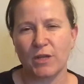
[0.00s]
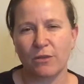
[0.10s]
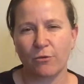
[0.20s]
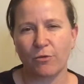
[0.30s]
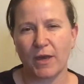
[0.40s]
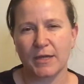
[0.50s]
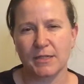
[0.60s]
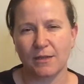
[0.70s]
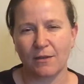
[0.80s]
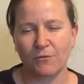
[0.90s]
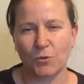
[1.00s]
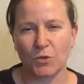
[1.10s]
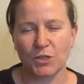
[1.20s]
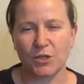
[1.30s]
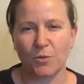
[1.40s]
read through that if you
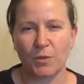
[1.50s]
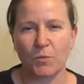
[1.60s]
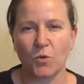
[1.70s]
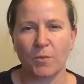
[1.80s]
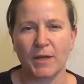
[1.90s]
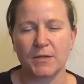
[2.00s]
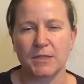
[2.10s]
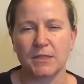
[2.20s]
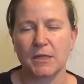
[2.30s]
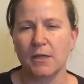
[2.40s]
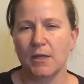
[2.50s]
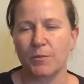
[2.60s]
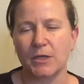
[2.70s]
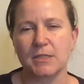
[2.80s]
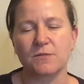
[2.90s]
want to know a bit more about it,
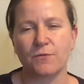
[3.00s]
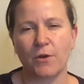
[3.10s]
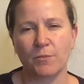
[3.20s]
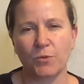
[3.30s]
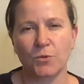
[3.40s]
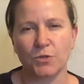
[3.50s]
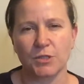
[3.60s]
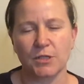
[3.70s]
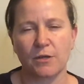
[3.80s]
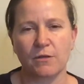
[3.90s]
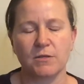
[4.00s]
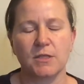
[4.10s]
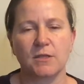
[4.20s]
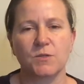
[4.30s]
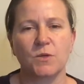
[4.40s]
because it's very important to know those
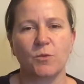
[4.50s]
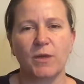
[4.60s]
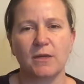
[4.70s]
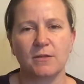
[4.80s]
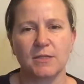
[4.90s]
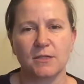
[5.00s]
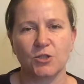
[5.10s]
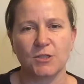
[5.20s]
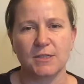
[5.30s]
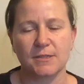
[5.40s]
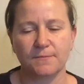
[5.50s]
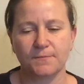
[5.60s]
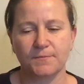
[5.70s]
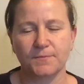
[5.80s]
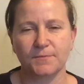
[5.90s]
things when you're making decisions.
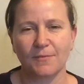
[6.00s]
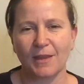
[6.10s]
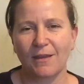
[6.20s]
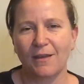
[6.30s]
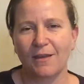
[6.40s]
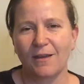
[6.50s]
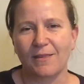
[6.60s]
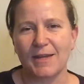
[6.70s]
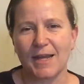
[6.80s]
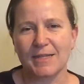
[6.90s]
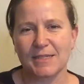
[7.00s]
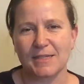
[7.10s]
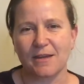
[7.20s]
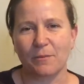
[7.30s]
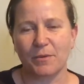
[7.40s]
The next
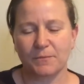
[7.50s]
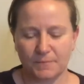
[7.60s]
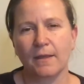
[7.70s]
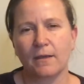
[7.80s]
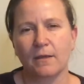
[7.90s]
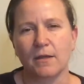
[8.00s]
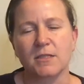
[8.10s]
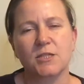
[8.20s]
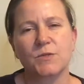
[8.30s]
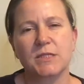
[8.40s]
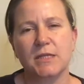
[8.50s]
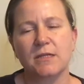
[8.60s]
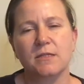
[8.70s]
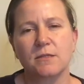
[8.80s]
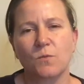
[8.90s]
step is to
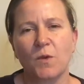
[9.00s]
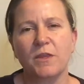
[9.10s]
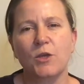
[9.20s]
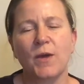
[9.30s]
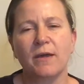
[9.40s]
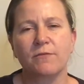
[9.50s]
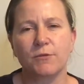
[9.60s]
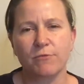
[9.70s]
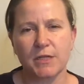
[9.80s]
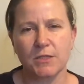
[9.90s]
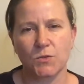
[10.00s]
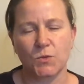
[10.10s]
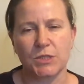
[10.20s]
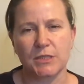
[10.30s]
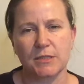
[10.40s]
assess whether you have the
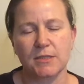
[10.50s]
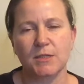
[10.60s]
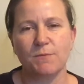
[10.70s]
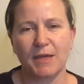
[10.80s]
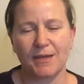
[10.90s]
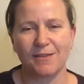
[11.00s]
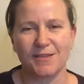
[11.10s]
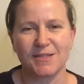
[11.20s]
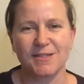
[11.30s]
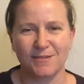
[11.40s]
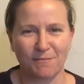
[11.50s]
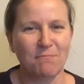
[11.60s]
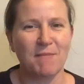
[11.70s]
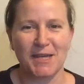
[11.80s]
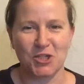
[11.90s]
resources to make this
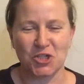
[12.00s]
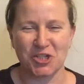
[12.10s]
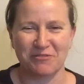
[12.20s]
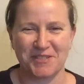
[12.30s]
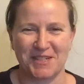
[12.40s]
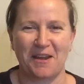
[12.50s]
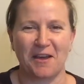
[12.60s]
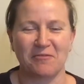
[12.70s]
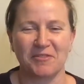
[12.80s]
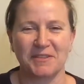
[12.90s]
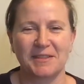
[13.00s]
major shift in life.